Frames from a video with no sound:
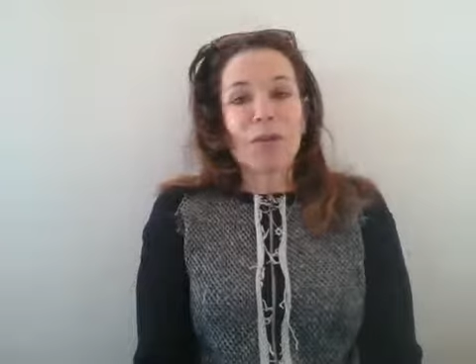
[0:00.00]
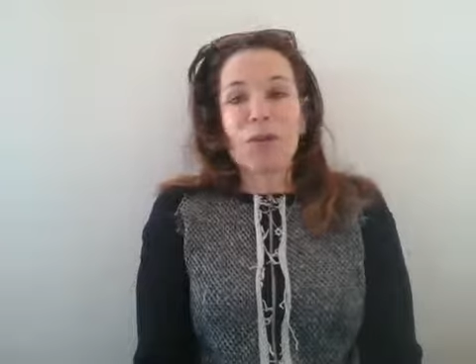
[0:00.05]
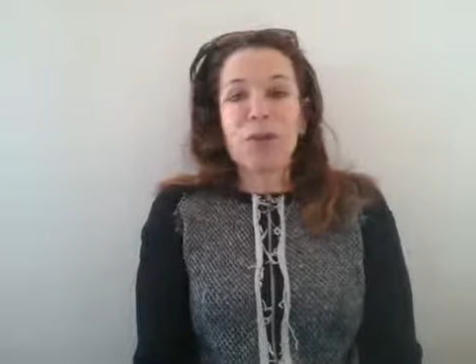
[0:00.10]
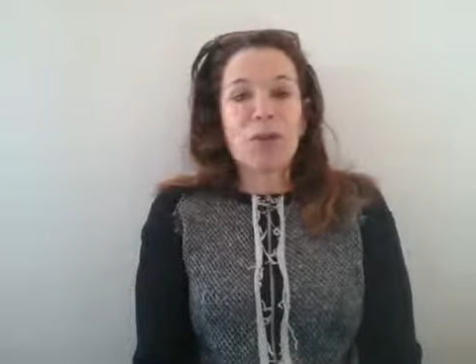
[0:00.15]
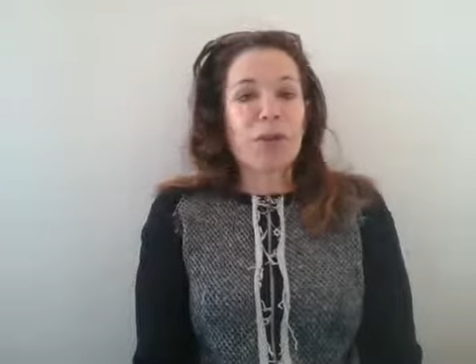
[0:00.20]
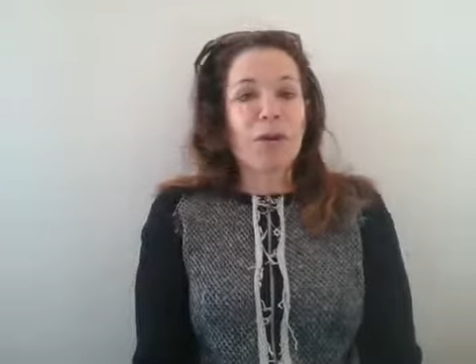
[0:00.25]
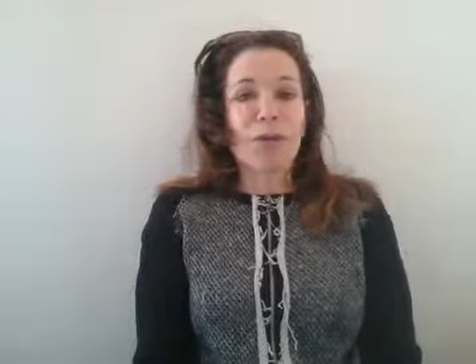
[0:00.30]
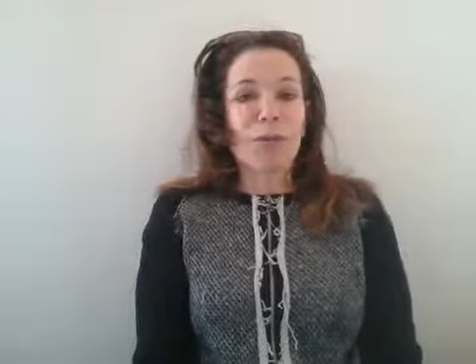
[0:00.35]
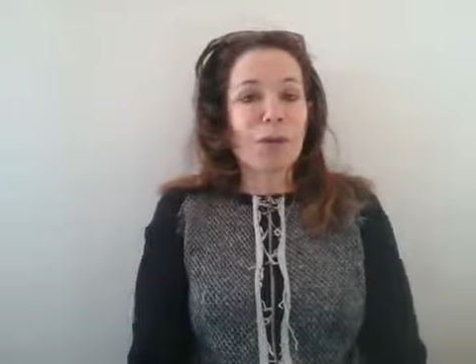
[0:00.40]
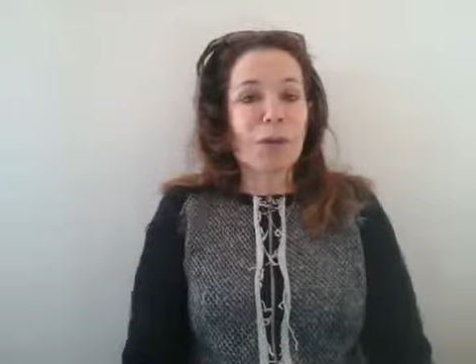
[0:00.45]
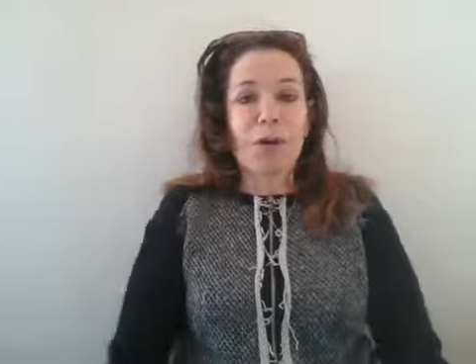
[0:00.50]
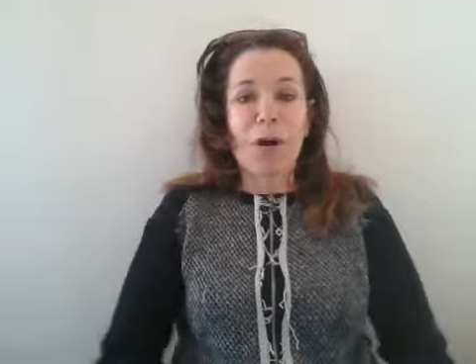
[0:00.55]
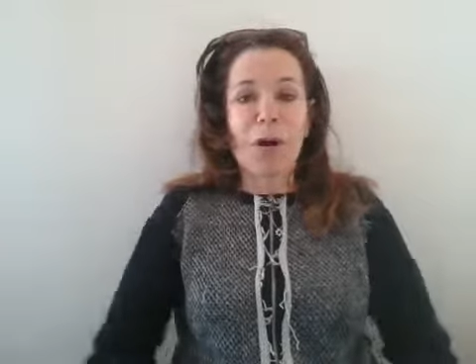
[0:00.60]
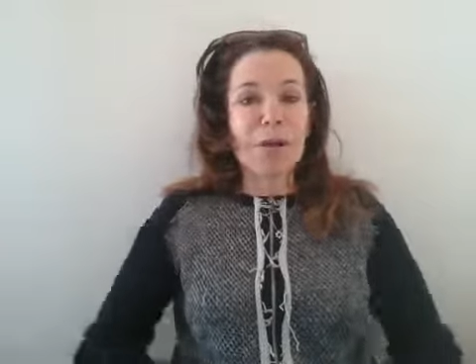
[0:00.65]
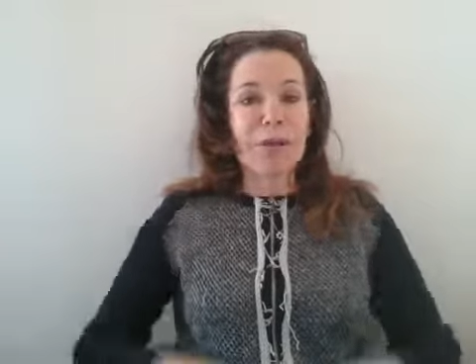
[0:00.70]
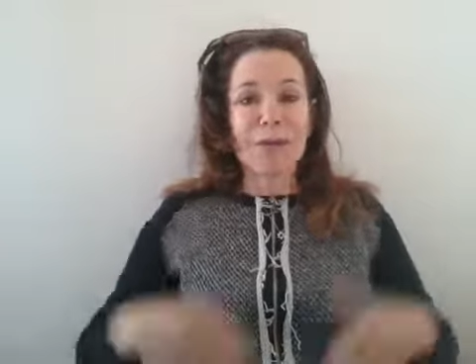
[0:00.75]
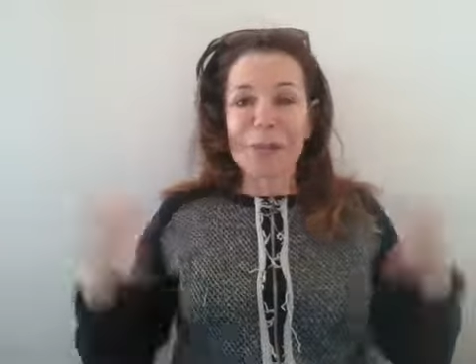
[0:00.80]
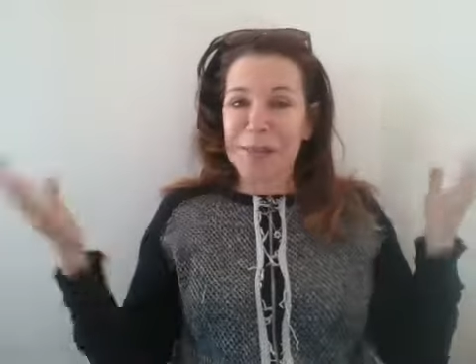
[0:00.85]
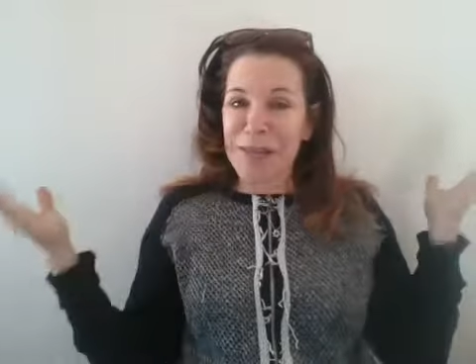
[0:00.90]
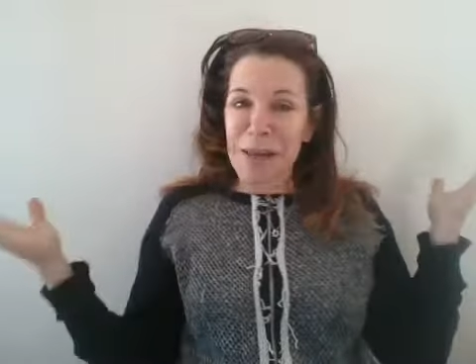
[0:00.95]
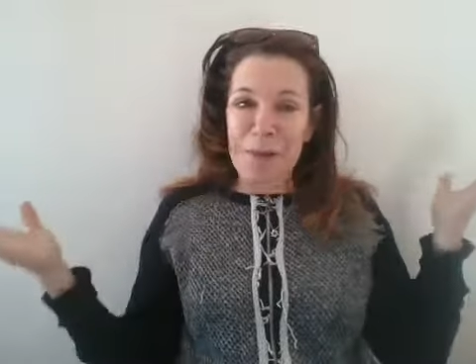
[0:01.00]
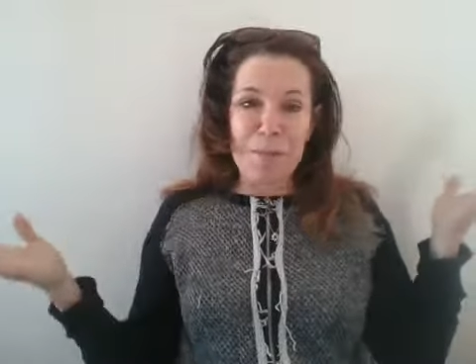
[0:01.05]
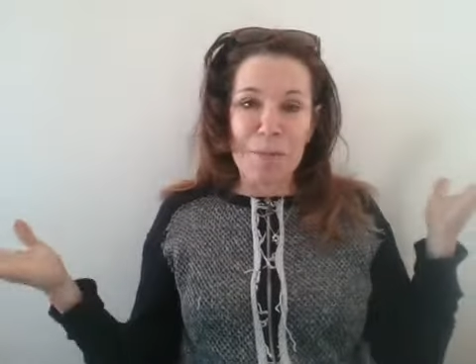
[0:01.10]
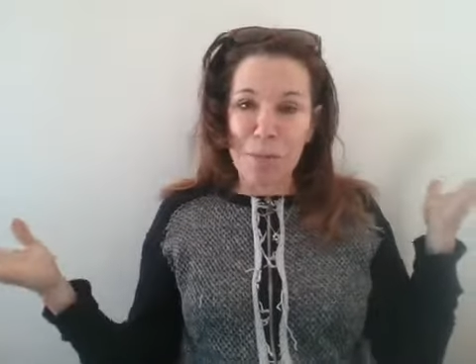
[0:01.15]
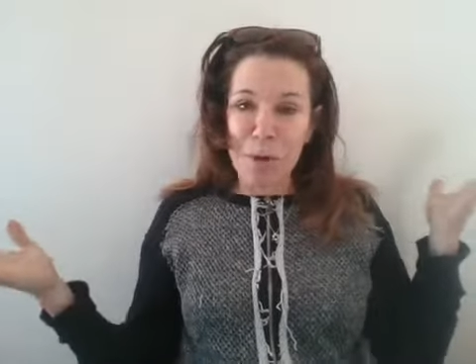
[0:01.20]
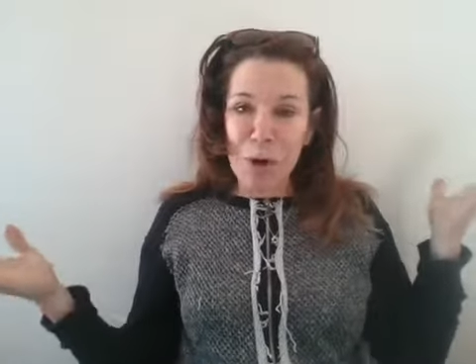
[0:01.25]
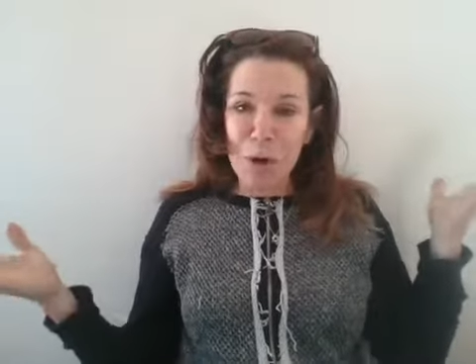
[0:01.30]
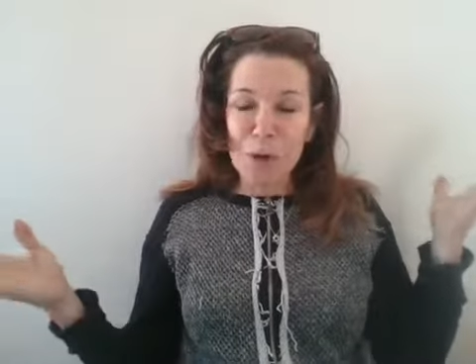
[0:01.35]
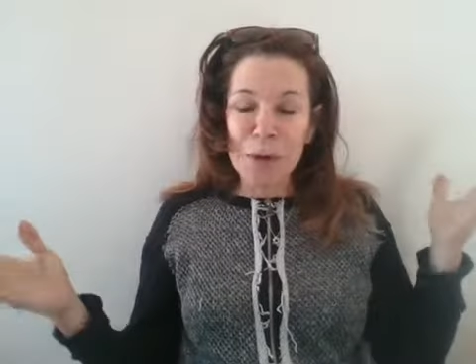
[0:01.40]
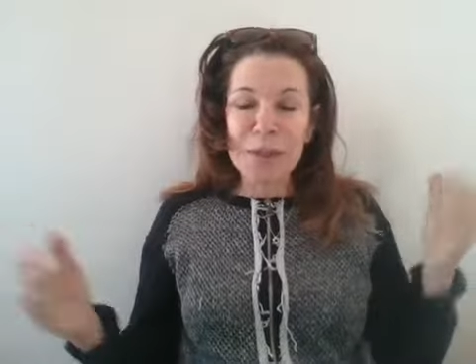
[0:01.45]
we're all in the same
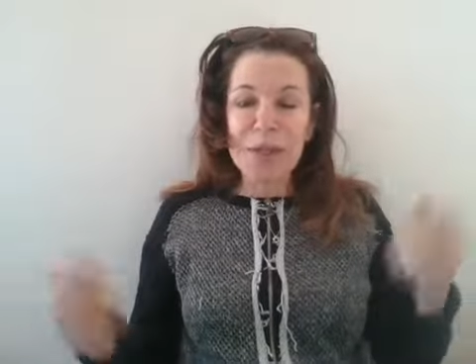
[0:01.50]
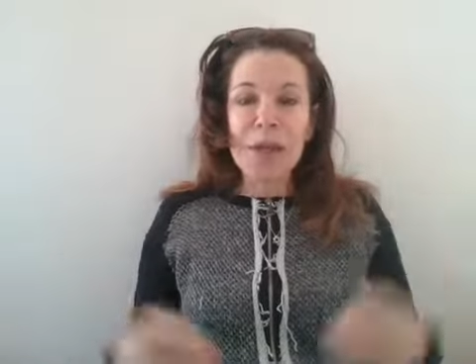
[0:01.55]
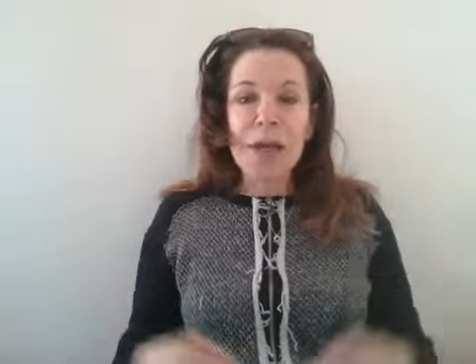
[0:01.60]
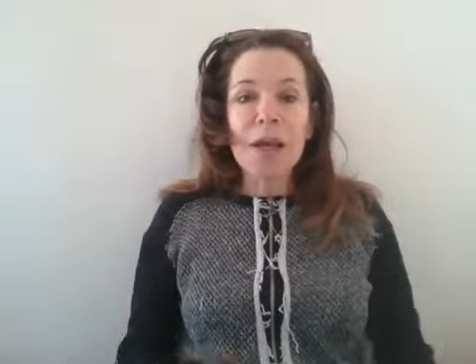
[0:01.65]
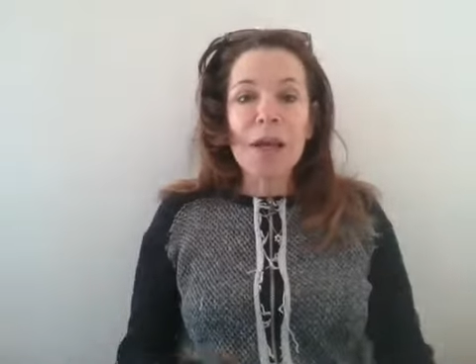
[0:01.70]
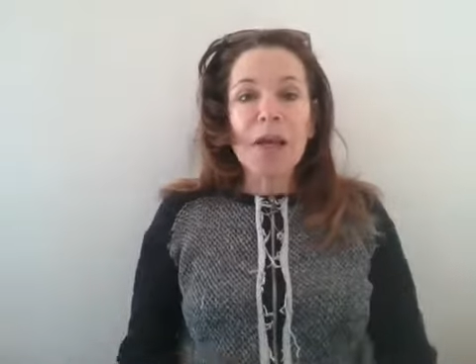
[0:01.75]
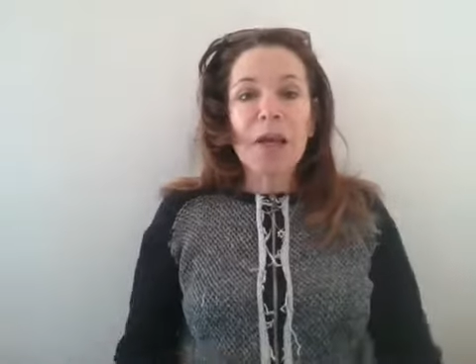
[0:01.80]
boat,